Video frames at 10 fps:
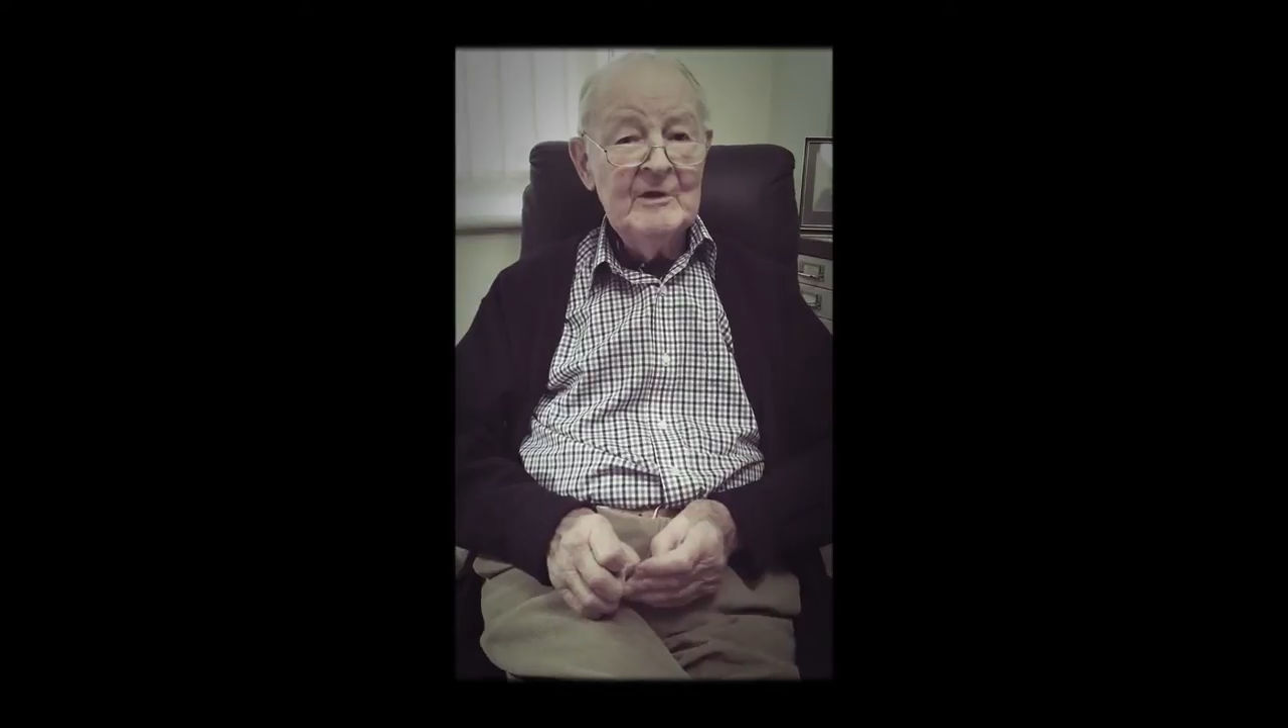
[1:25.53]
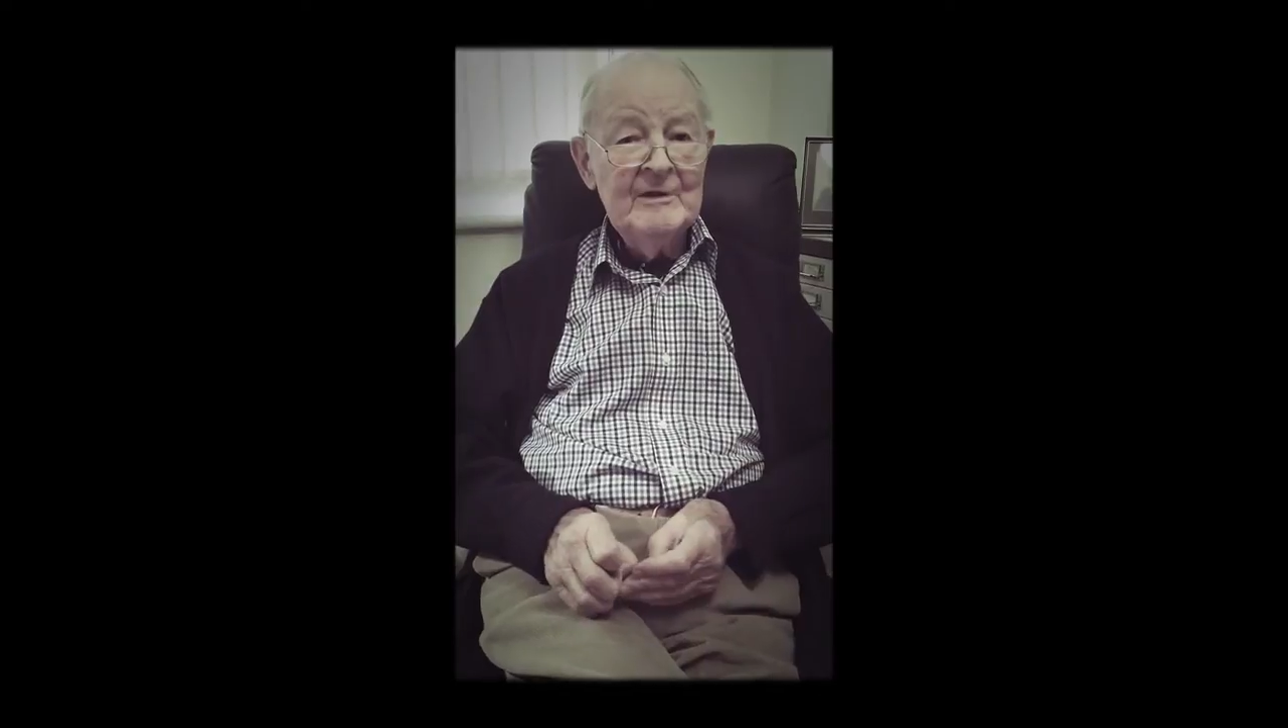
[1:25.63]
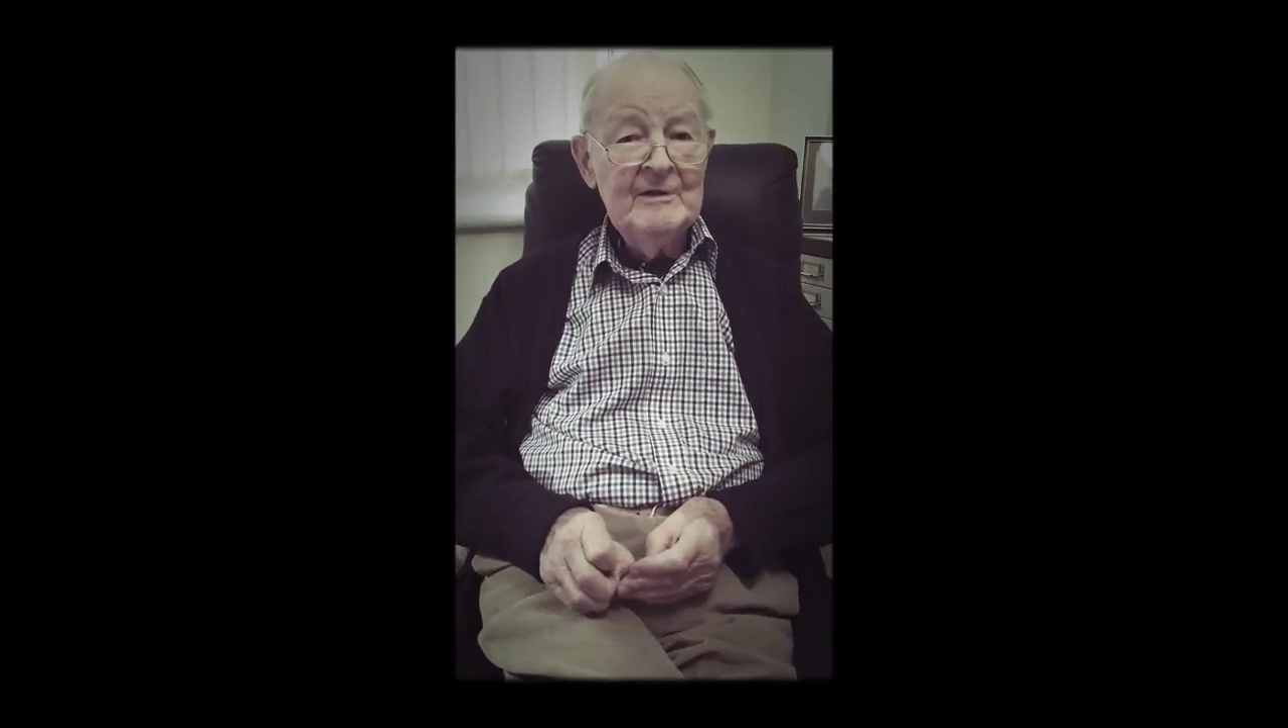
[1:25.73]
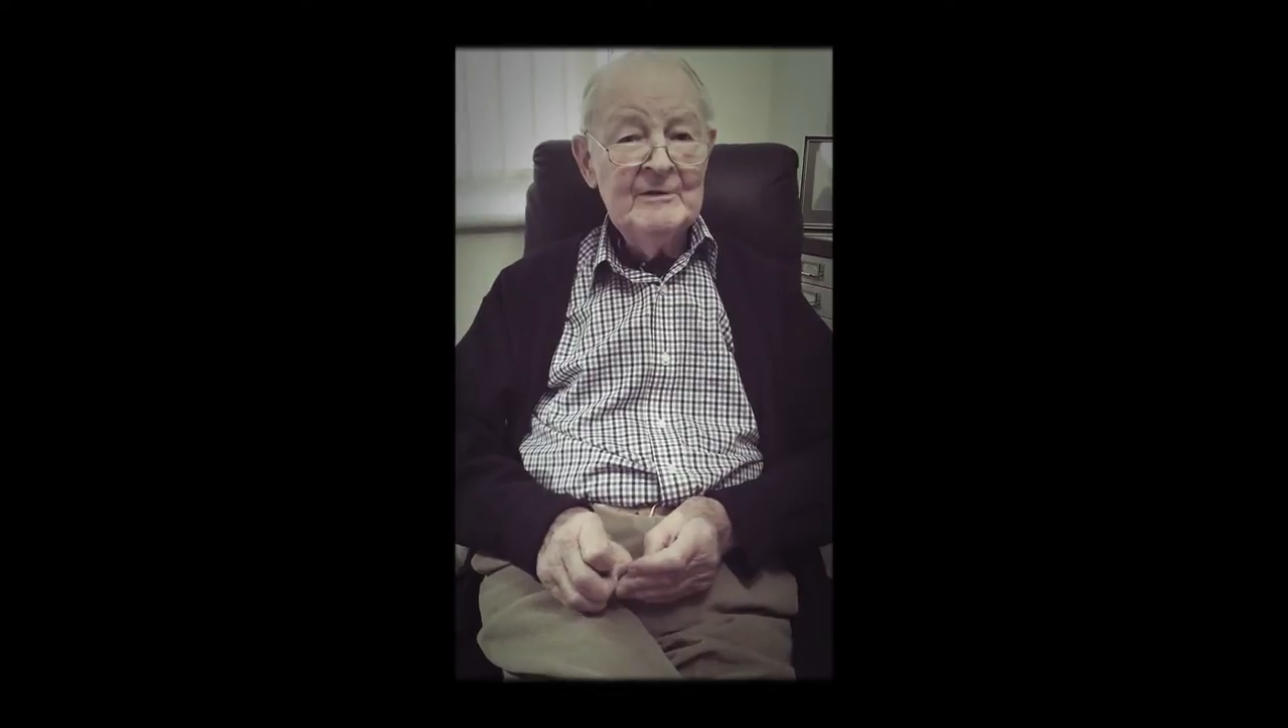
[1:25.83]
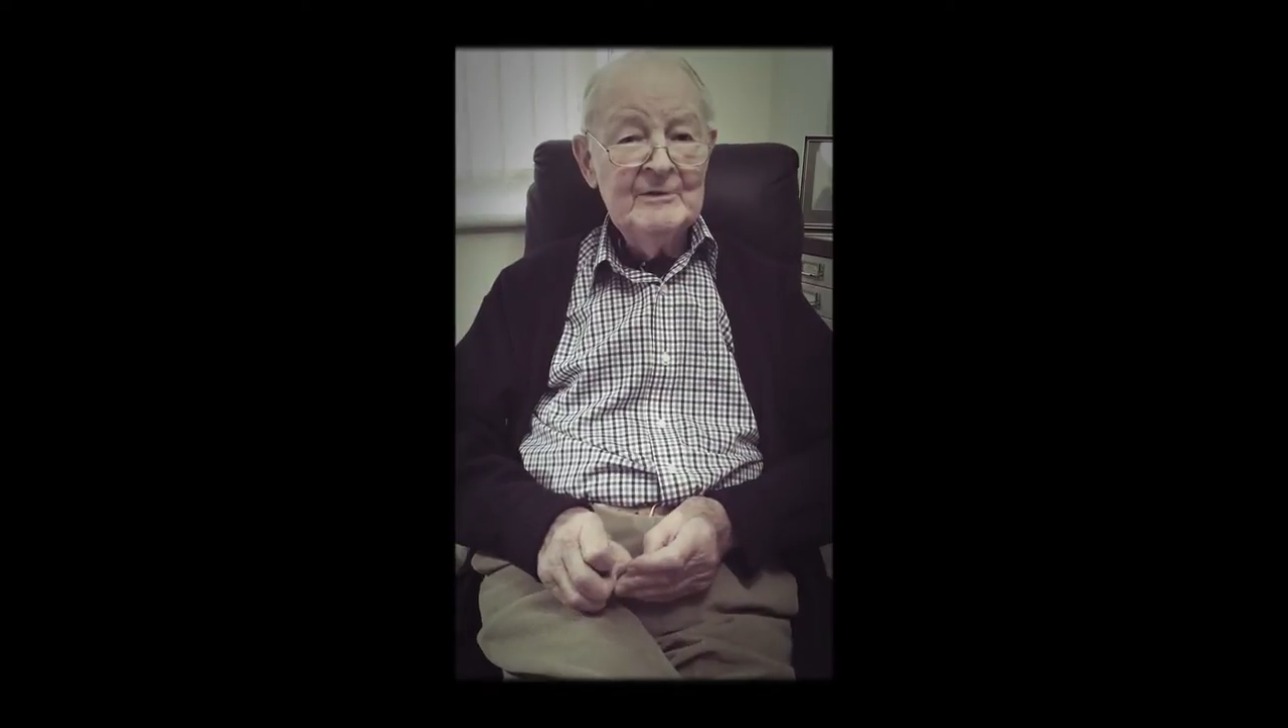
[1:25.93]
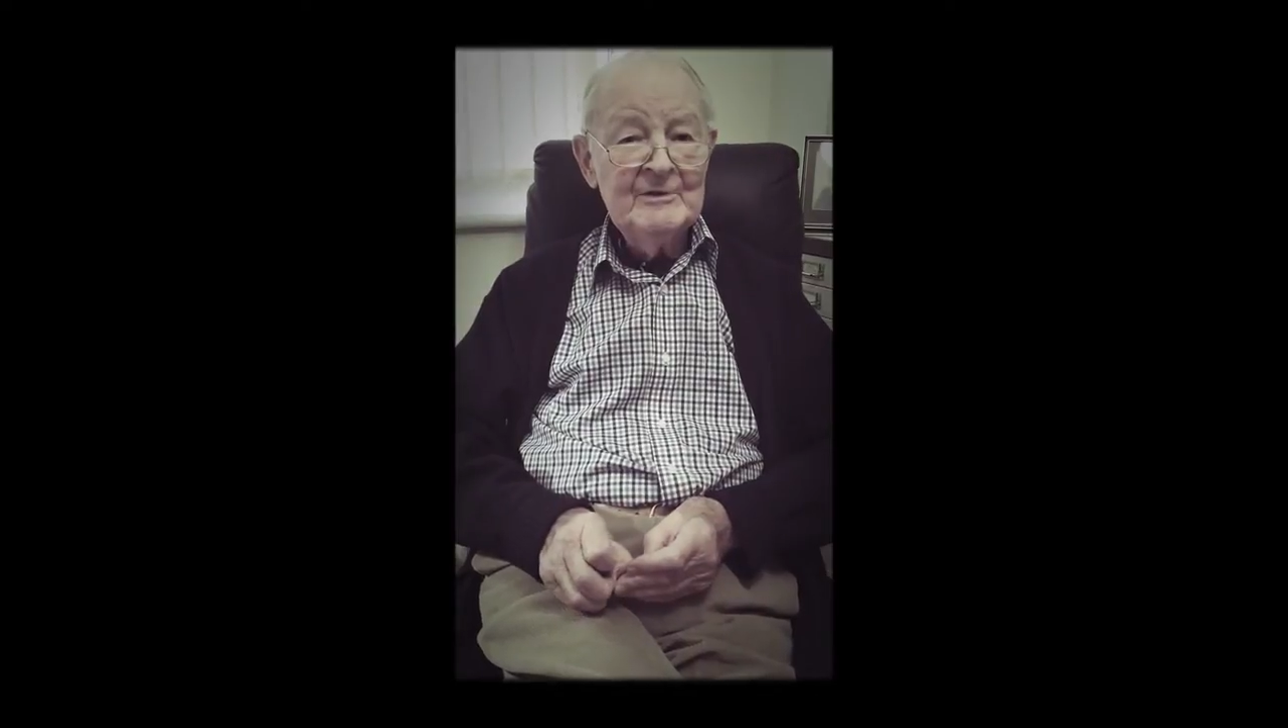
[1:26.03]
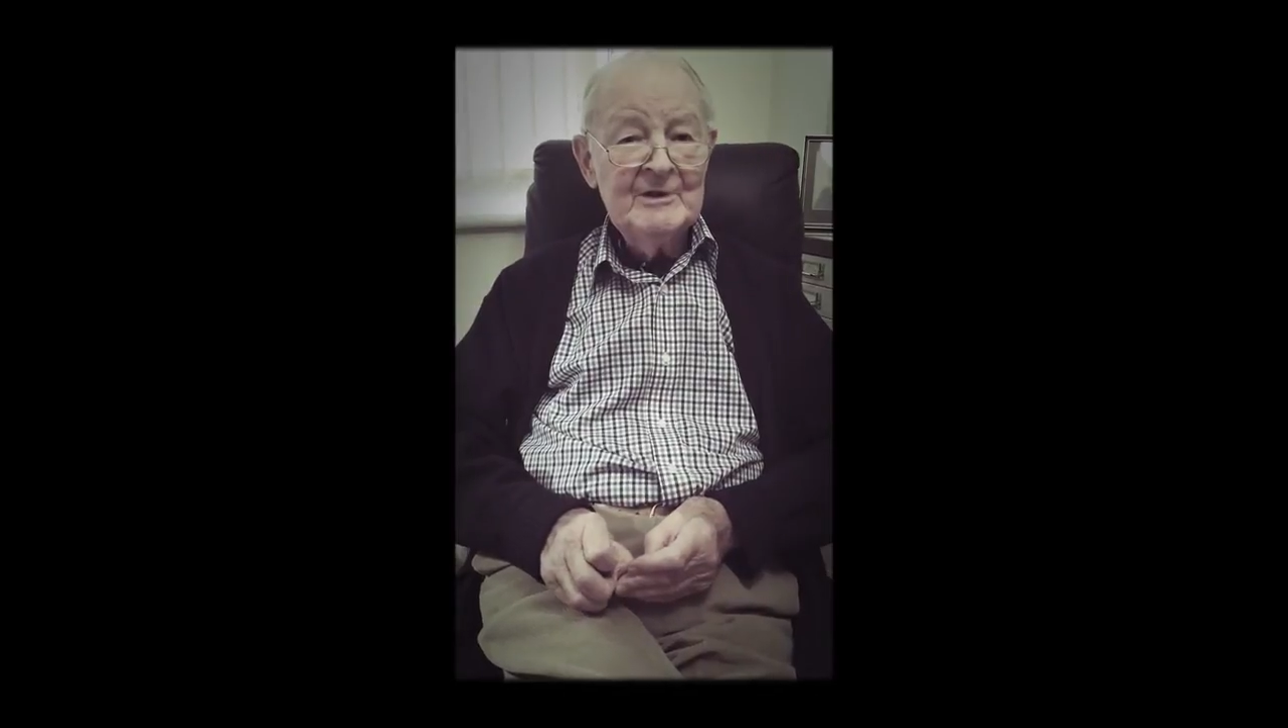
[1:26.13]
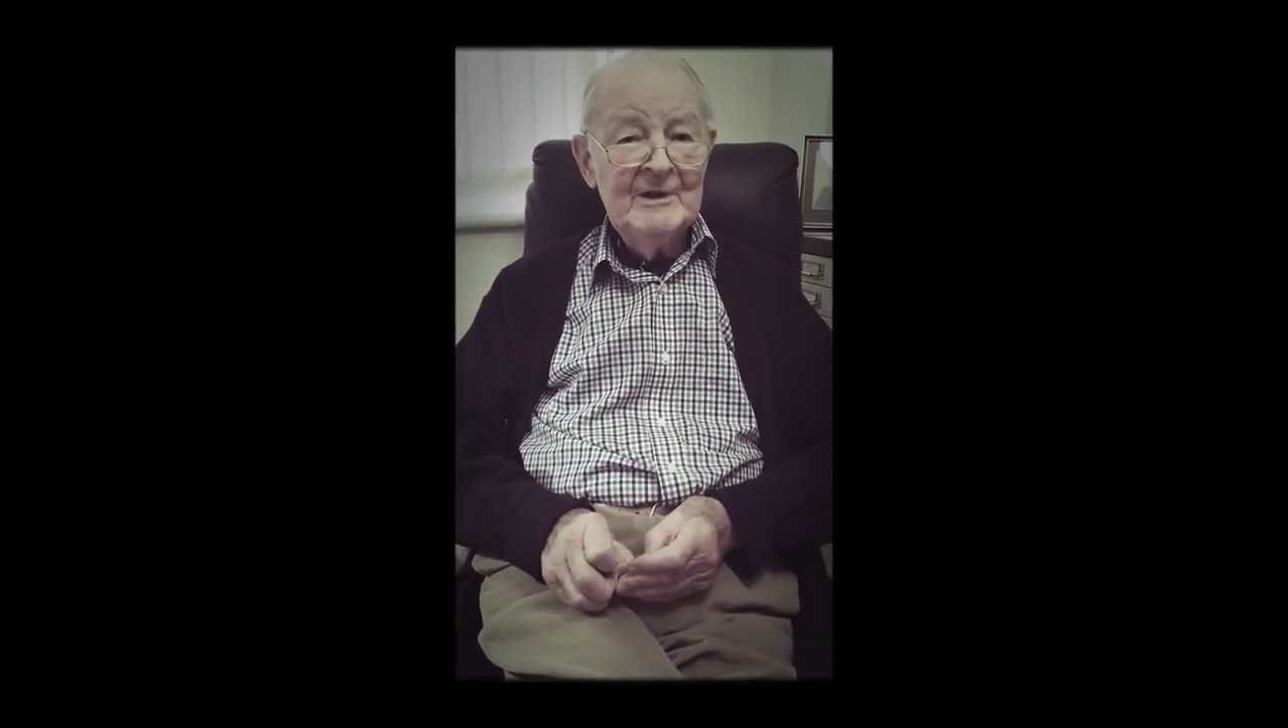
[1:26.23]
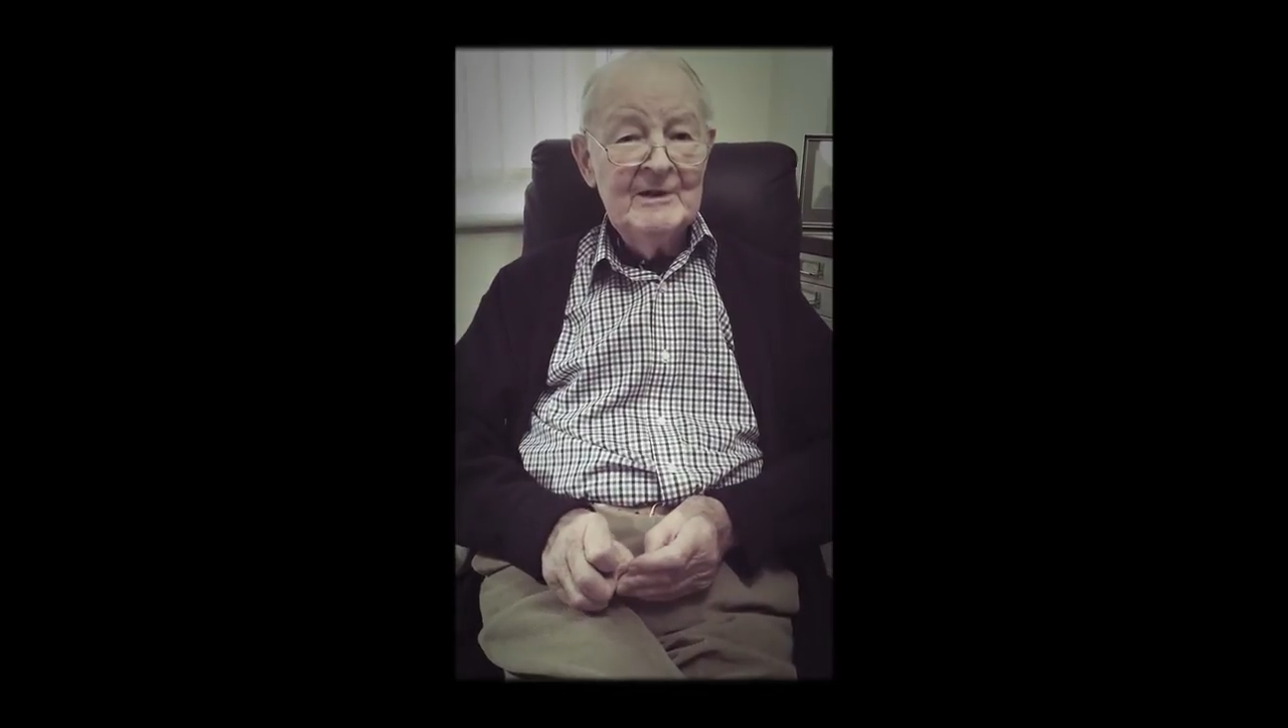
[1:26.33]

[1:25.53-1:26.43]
Arneil's